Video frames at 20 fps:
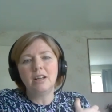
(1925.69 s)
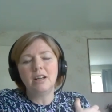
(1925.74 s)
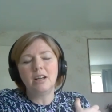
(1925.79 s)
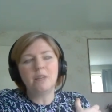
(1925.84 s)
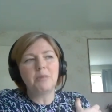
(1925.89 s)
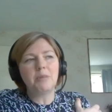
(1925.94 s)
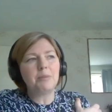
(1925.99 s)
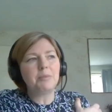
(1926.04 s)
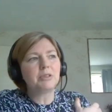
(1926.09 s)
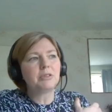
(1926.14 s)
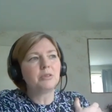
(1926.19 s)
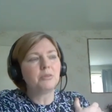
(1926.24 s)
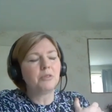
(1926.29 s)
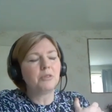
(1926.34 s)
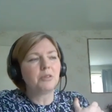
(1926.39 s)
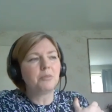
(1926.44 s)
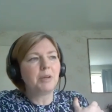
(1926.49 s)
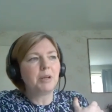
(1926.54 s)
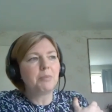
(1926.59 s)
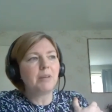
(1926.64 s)
And maybe some
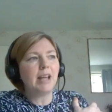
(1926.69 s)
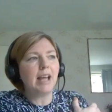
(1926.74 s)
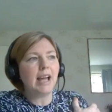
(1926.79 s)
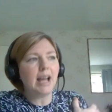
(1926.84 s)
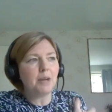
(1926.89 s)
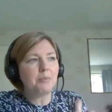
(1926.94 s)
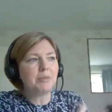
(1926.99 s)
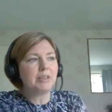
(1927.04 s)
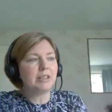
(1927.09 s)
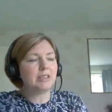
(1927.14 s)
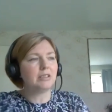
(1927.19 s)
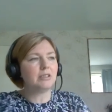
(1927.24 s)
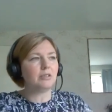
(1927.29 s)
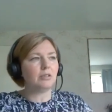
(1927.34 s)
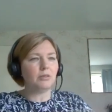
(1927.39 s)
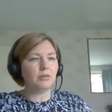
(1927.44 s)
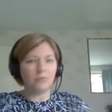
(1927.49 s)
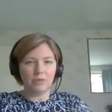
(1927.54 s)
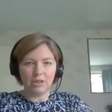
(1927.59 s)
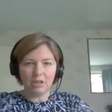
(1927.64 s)
other people are happy to
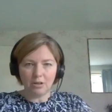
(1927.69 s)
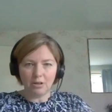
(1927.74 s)
do,